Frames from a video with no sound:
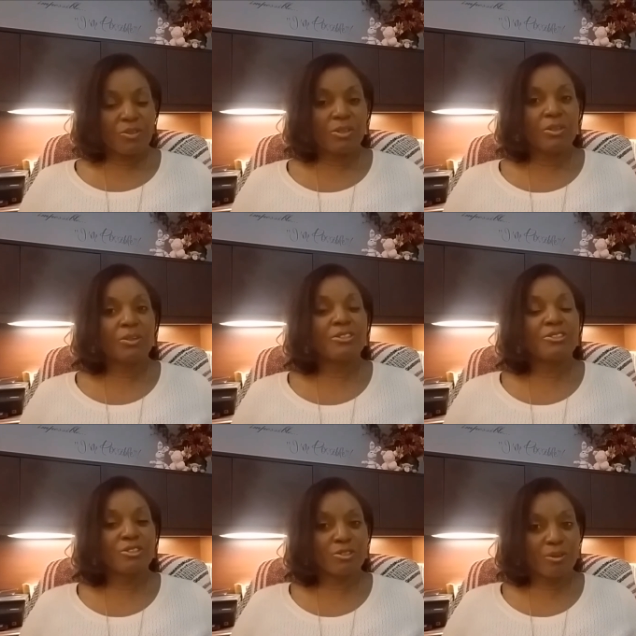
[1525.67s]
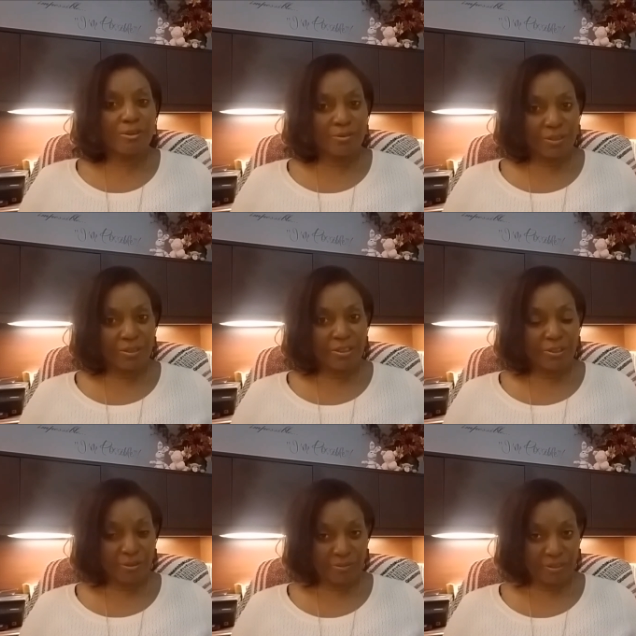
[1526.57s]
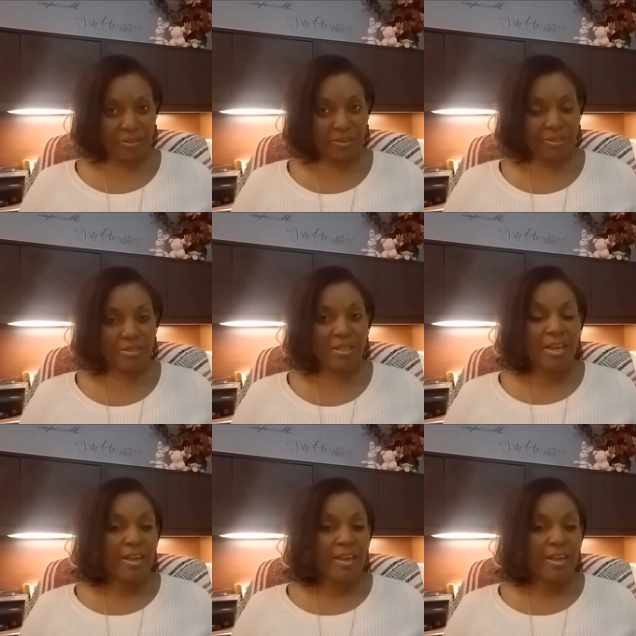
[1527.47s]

You can learn to start feeling your feelings,